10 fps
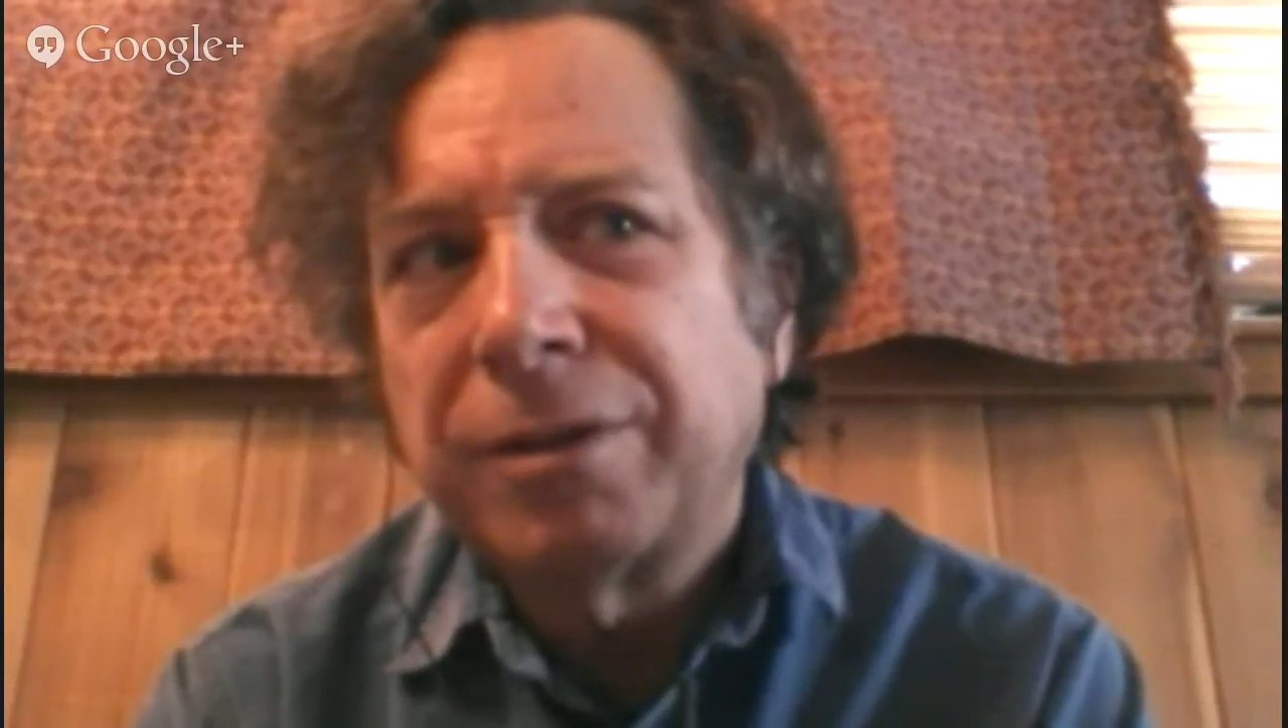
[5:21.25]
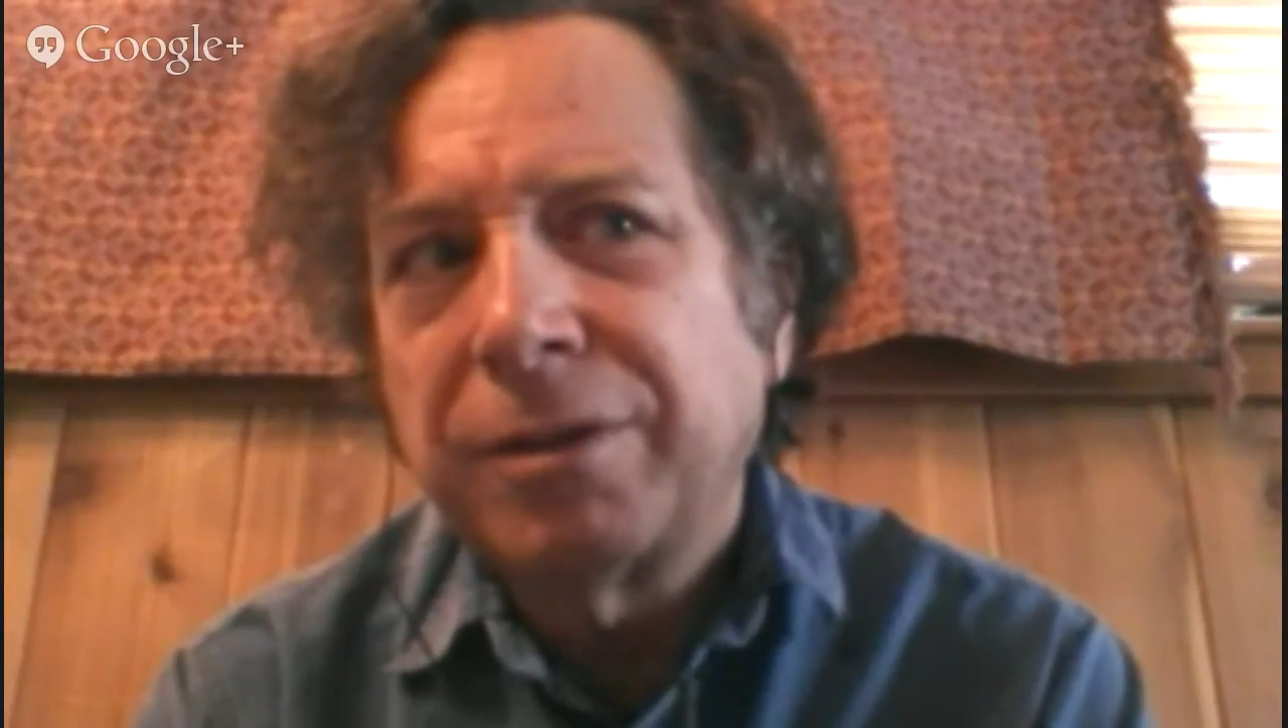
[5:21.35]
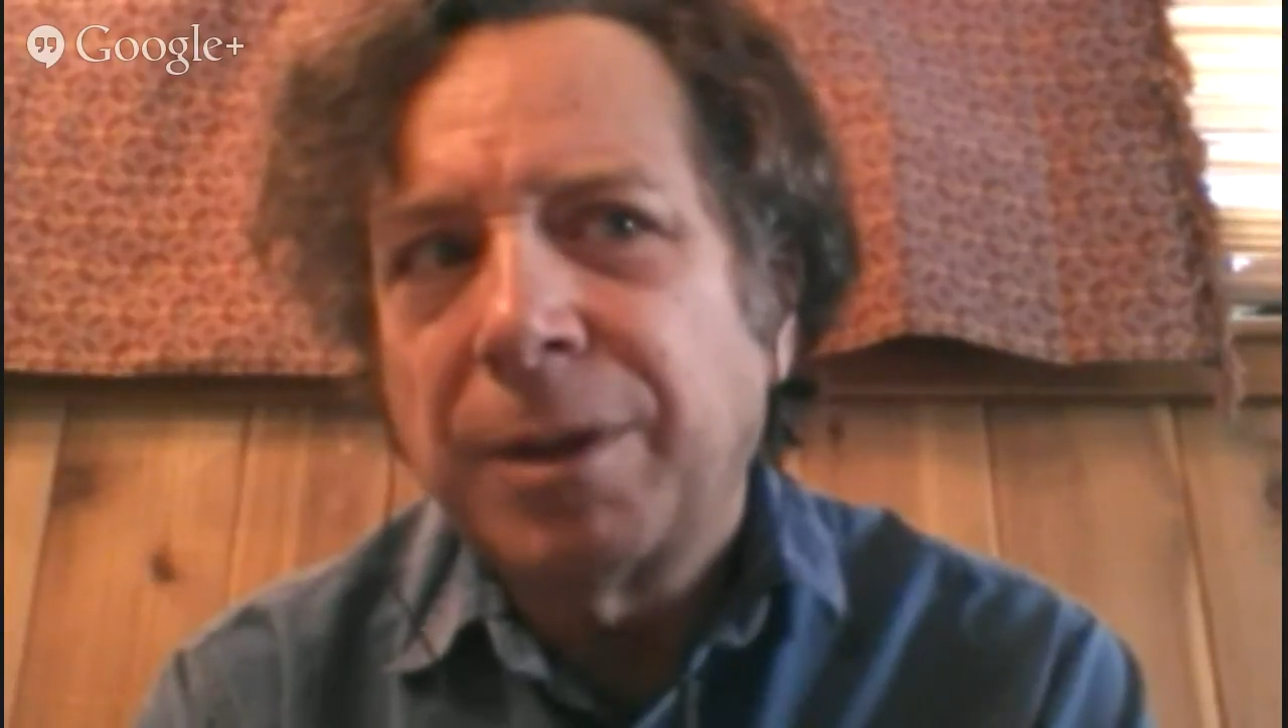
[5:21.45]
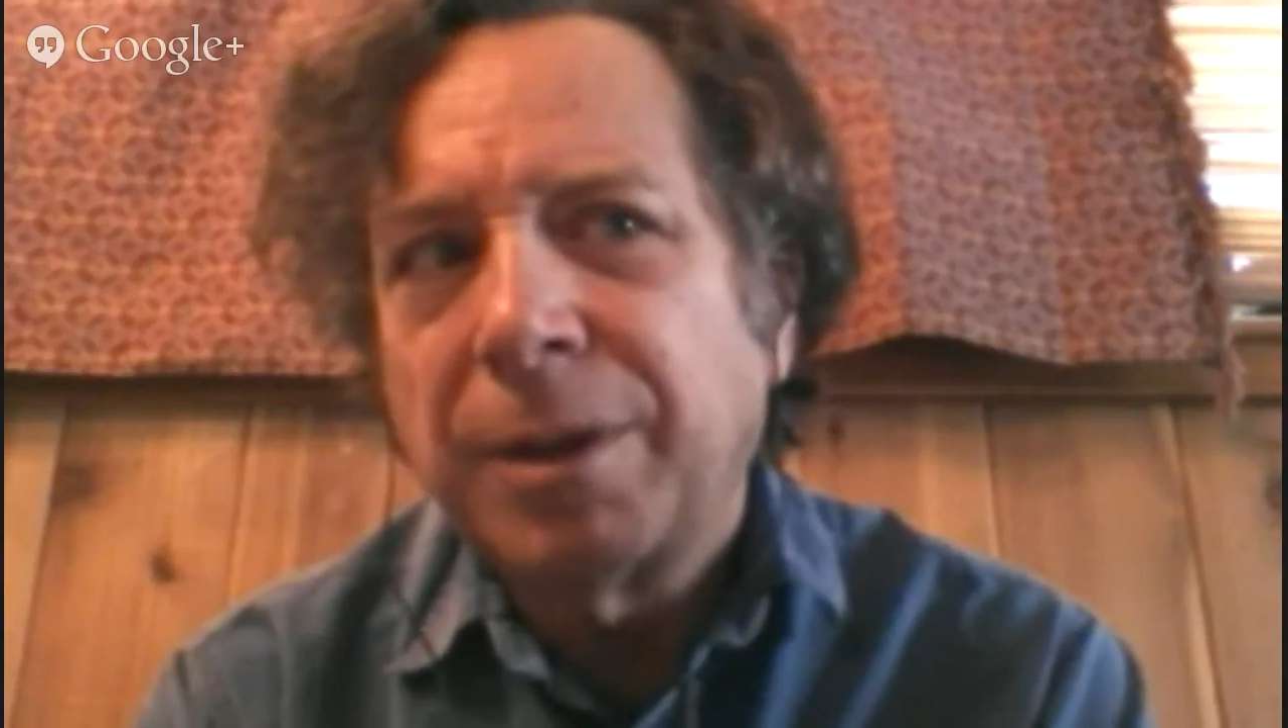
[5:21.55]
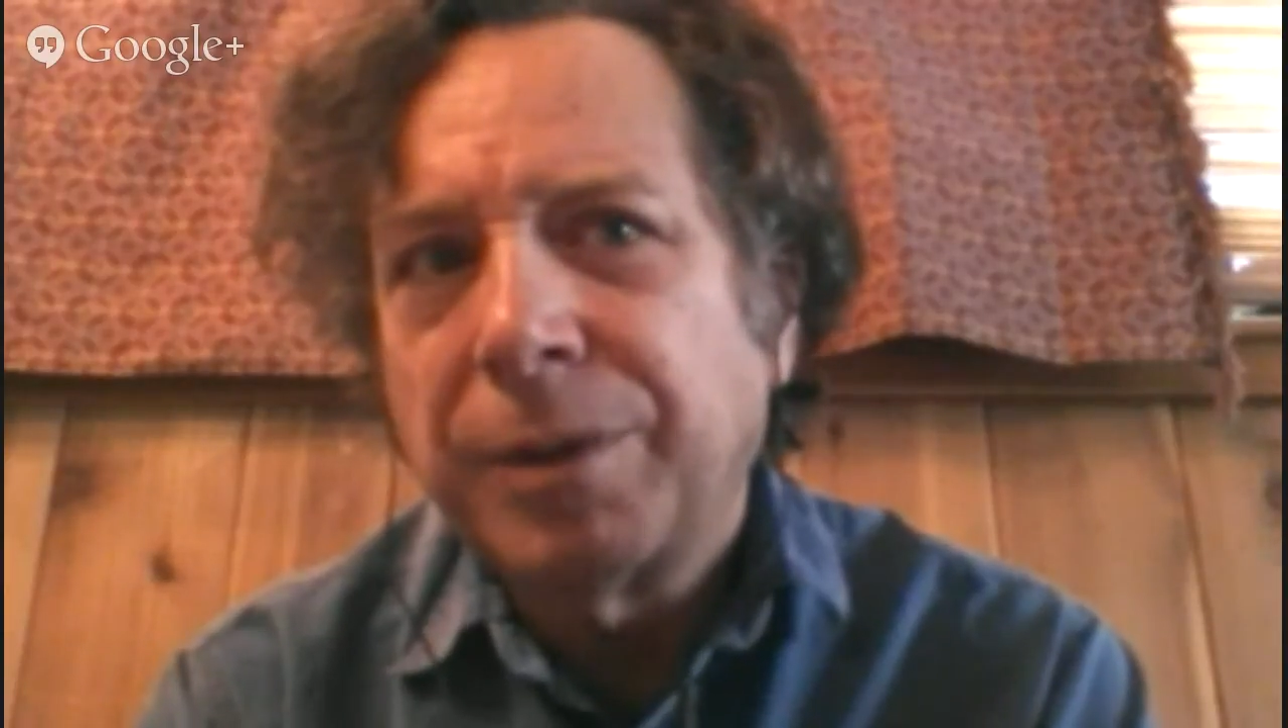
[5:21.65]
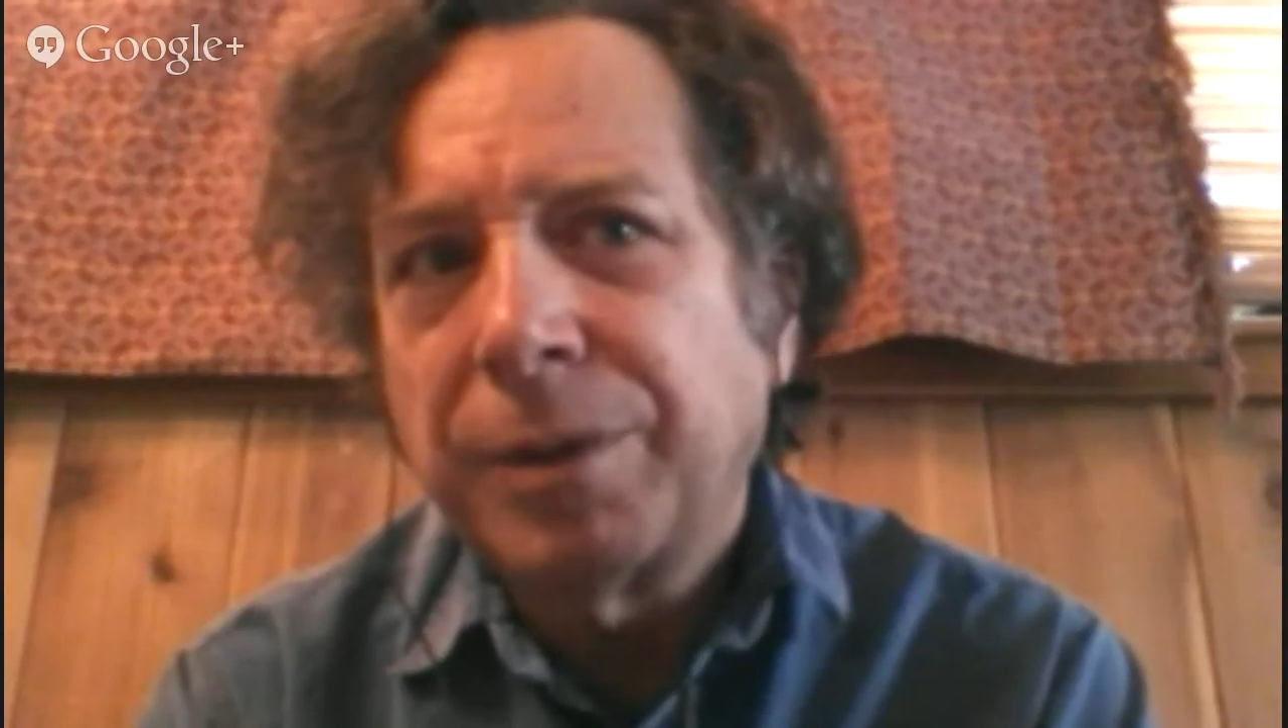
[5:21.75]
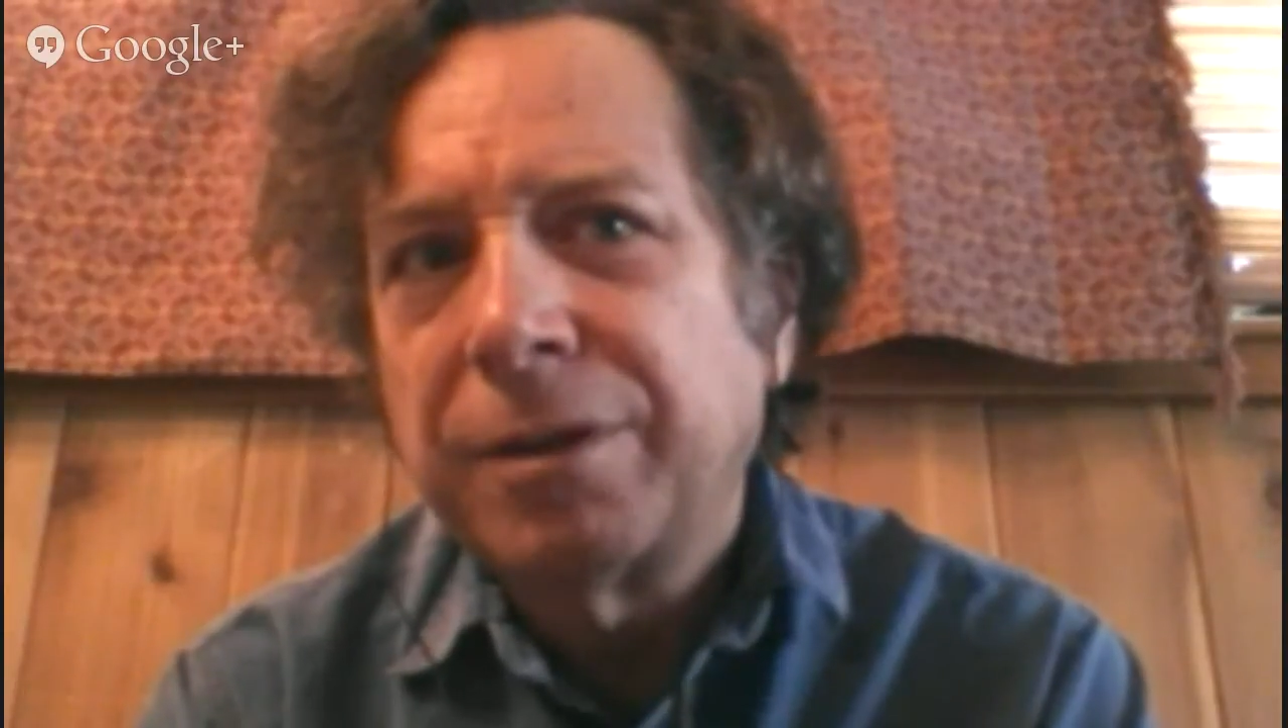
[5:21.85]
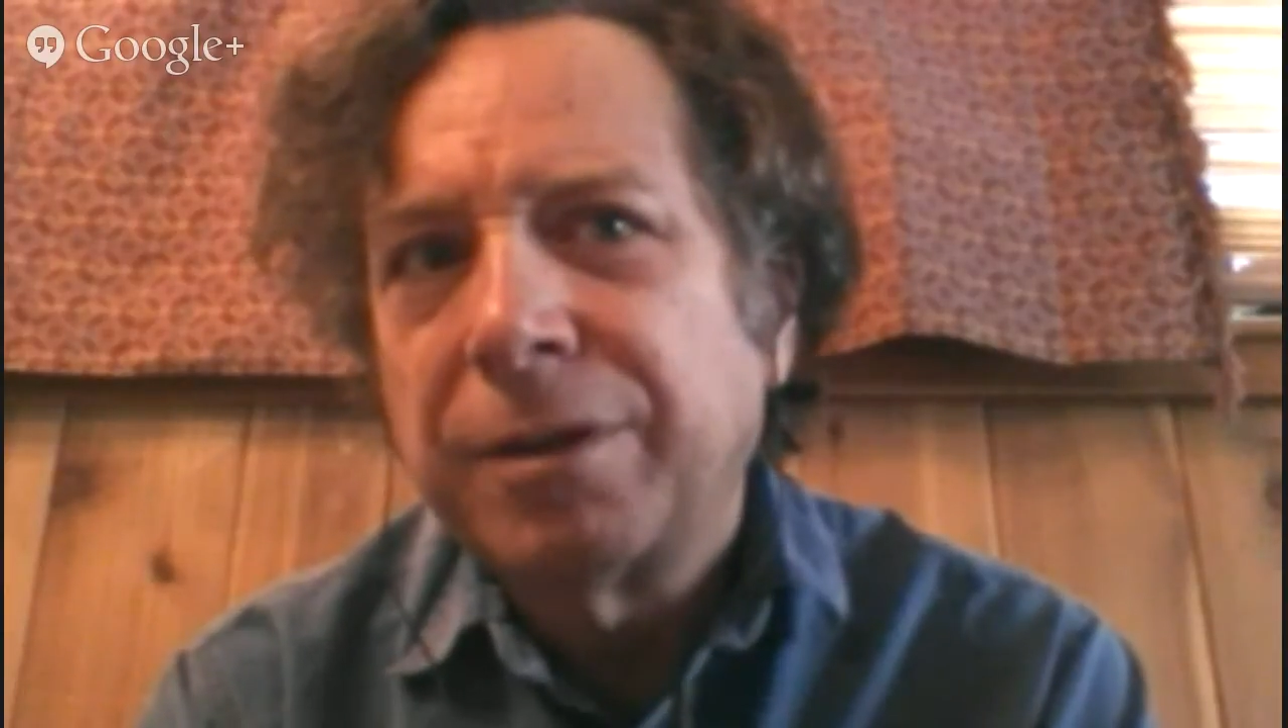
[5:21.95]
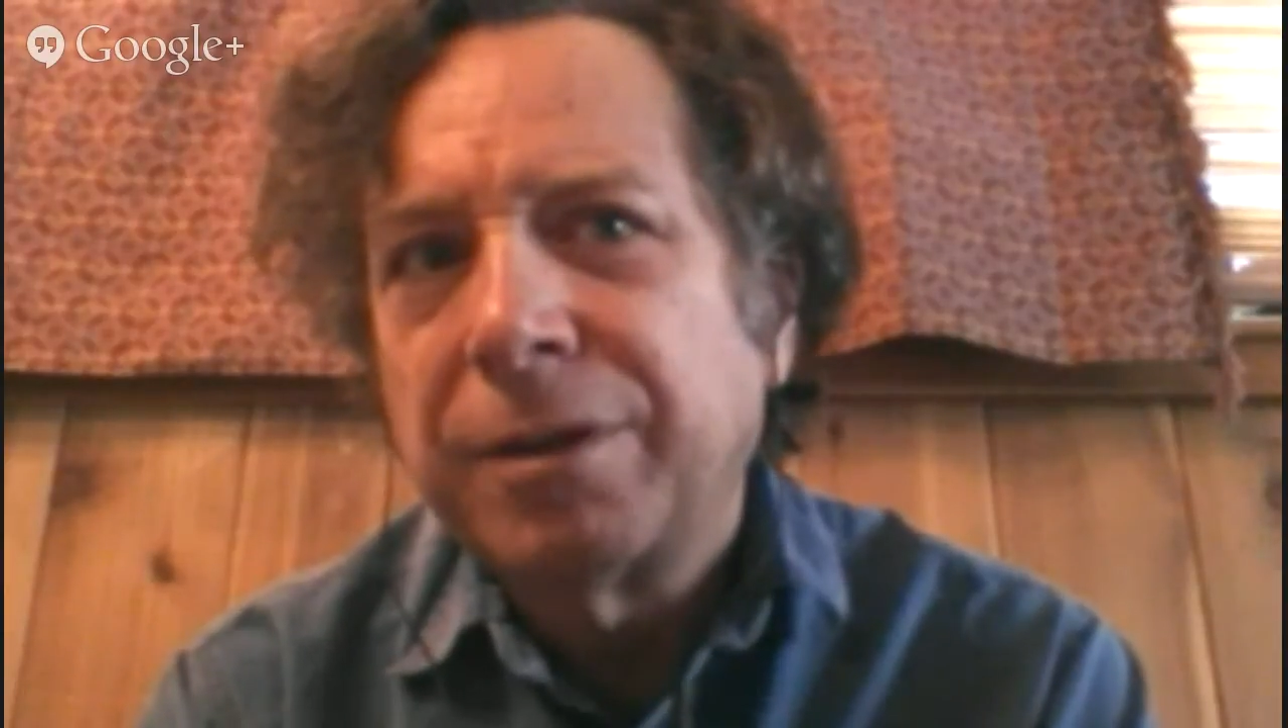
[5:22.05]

separate